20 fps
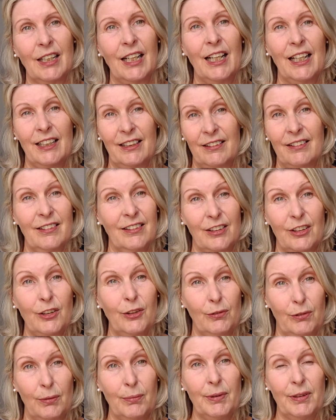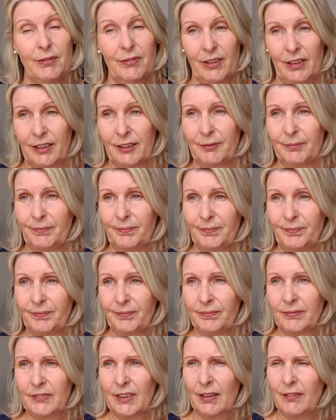and you will be fine.
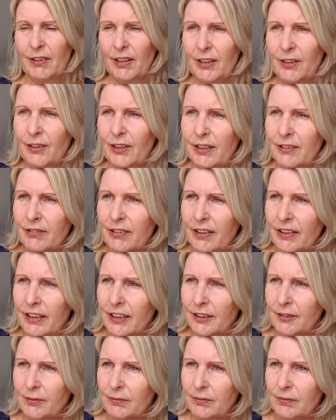I got everything.